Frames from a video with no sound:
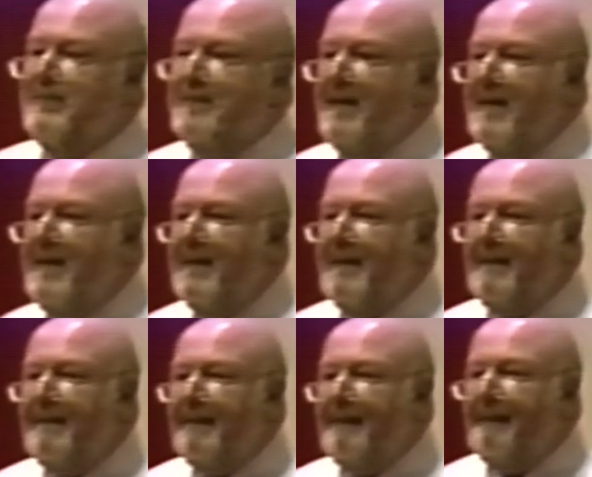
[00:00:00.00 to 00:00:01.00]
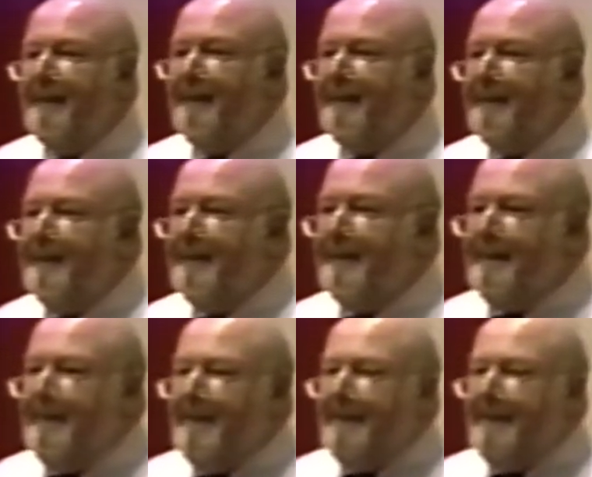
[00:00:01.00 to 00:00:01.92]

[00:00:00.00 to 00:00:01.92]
No one is speaking in this clip.